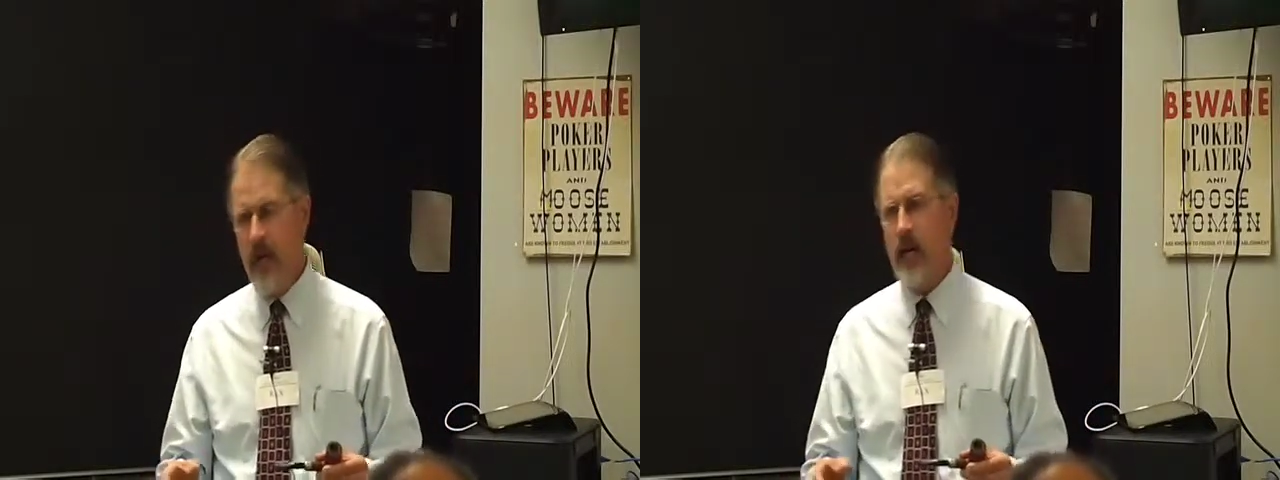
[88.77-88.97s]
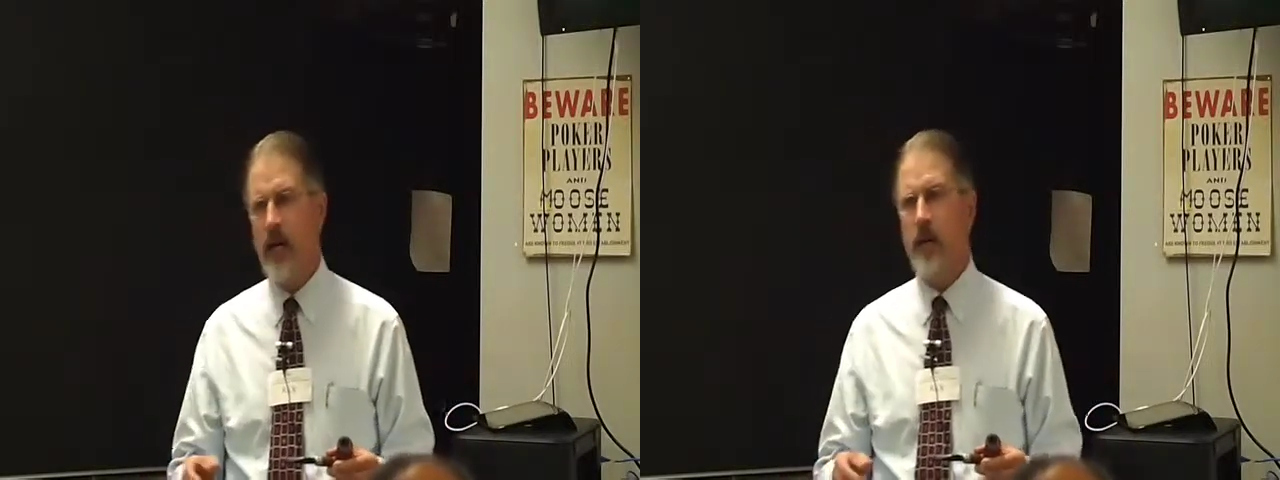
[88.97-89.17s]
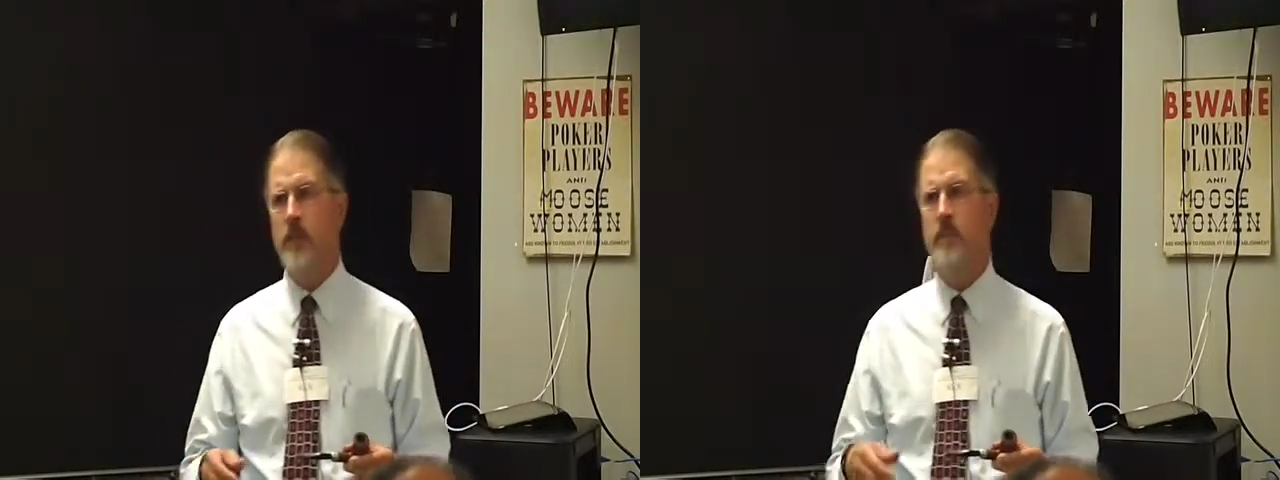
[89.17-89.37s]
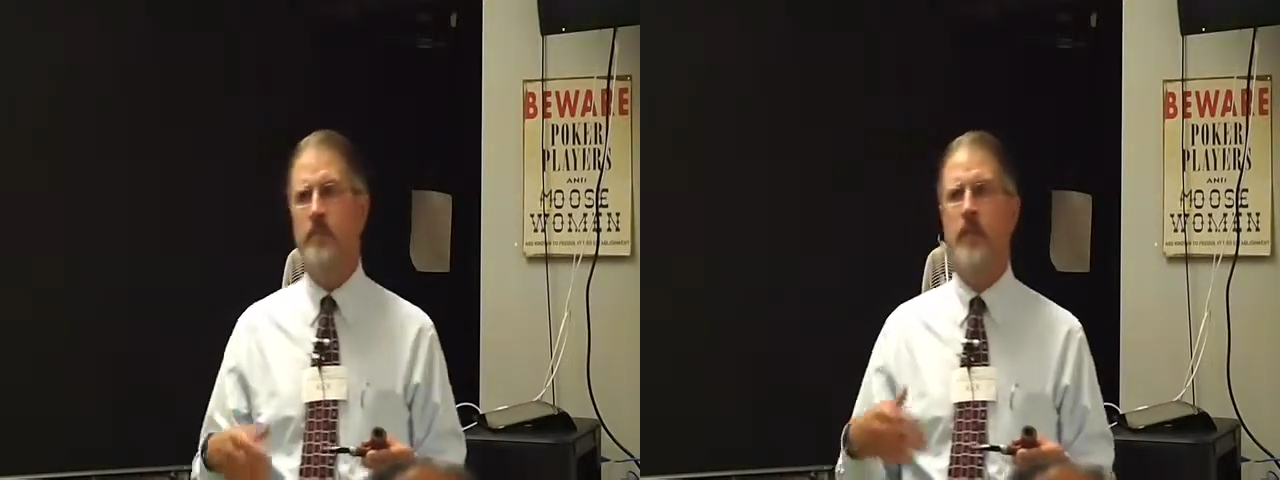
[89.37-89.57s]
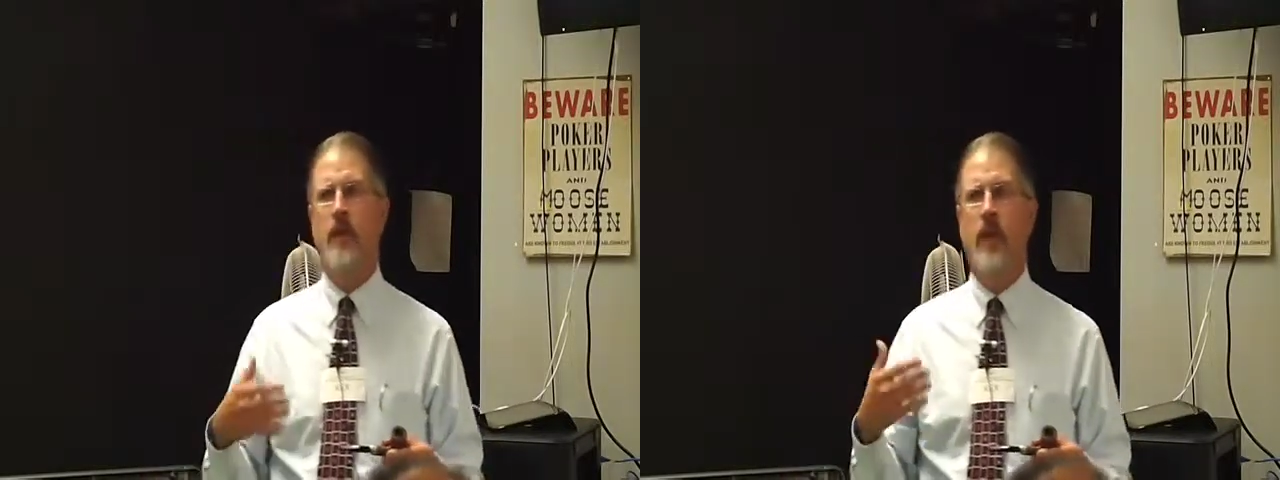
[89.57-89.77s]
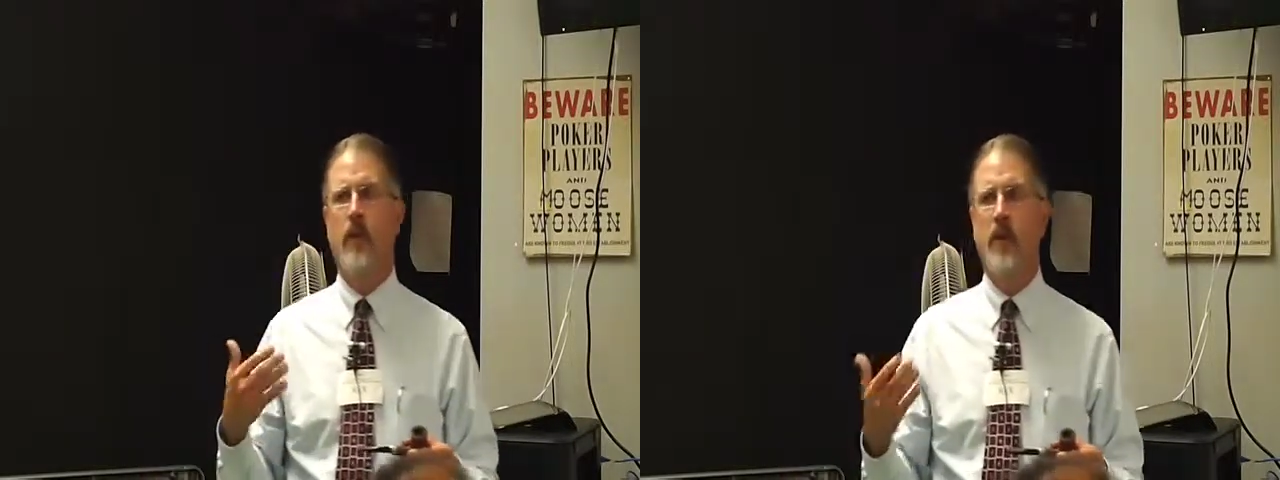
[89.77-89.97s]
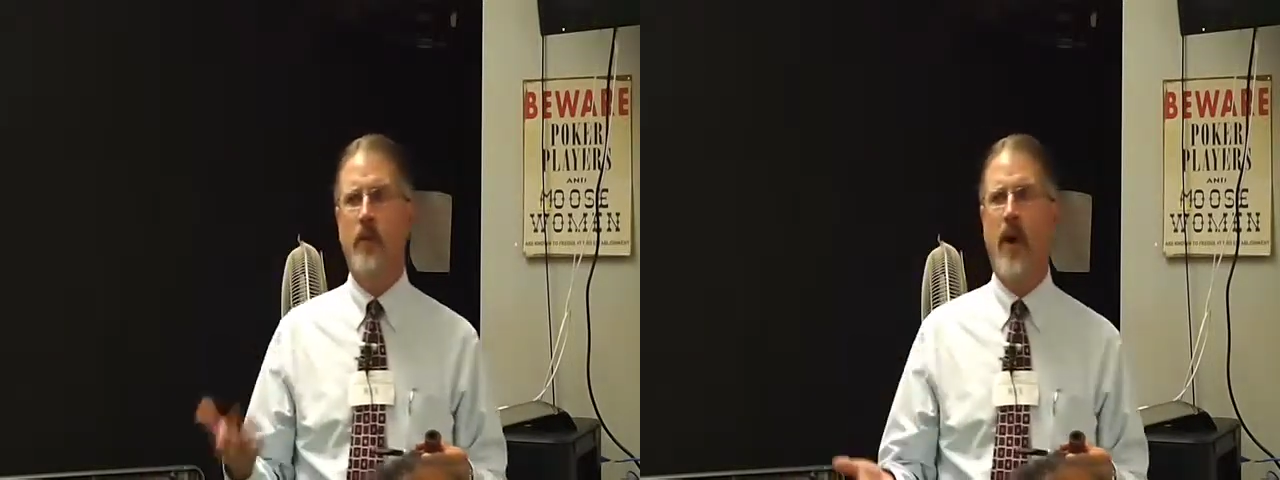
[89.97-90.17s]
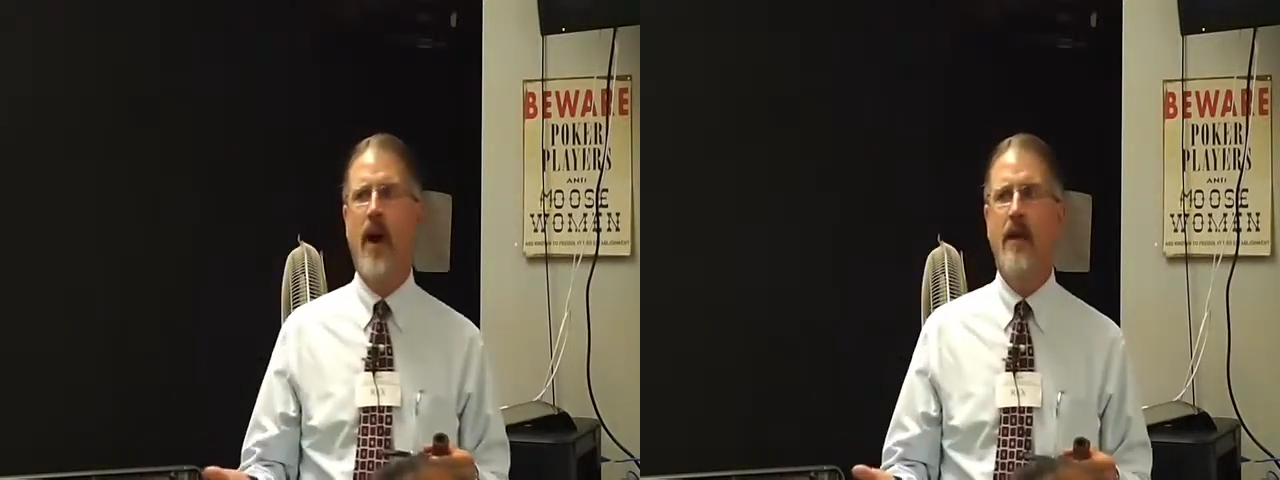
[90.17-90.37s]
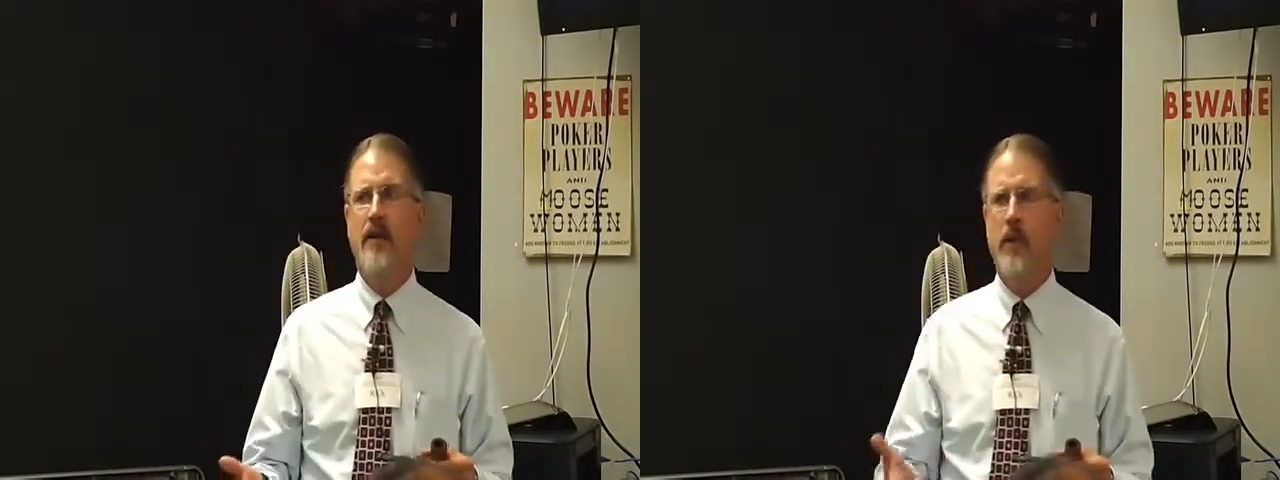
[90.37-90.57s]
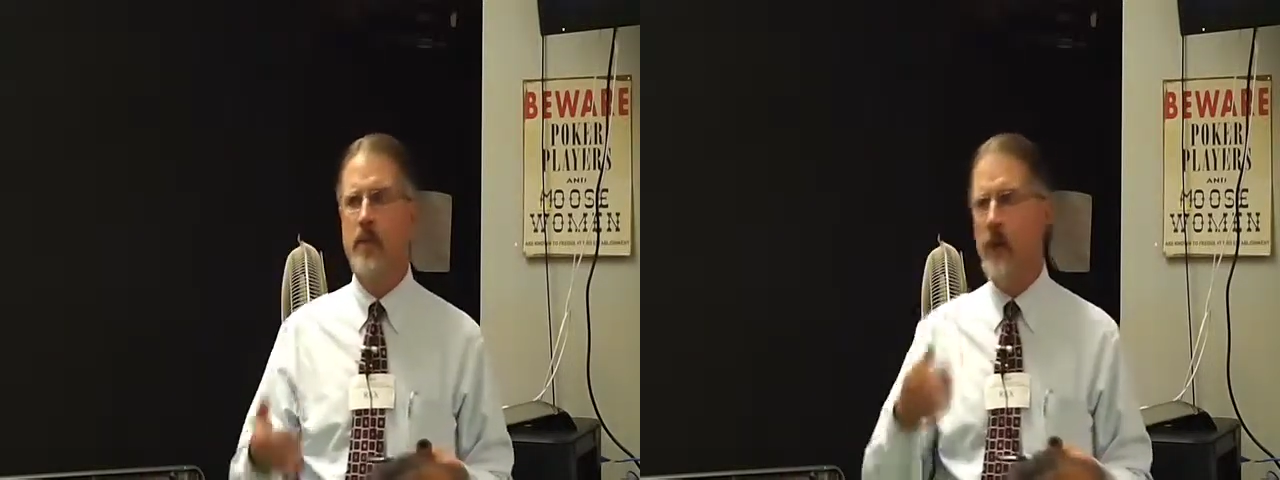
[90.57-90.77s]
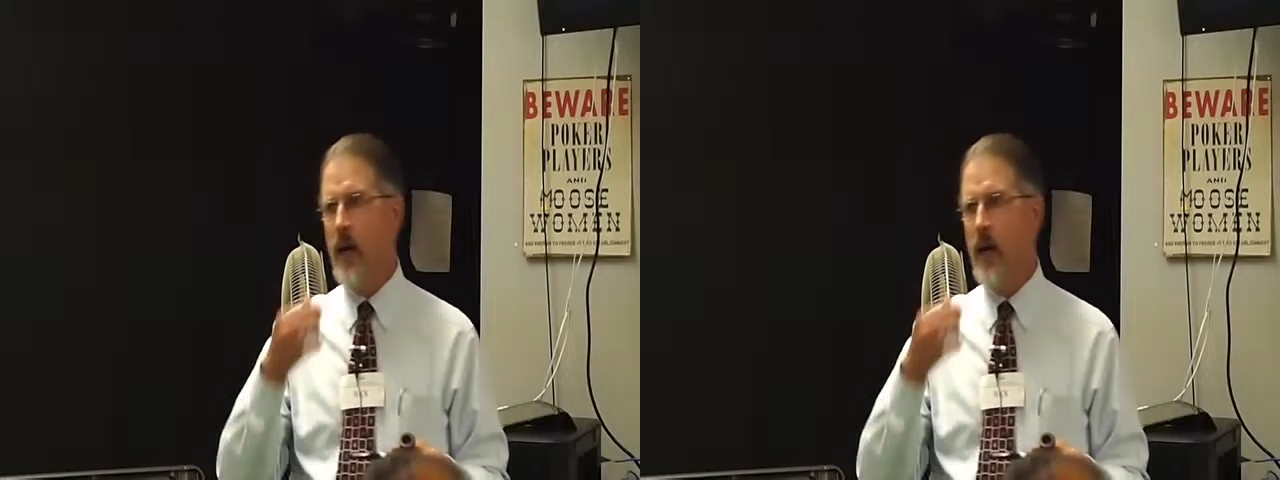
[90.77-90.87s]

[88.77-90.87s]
But then when you buy certain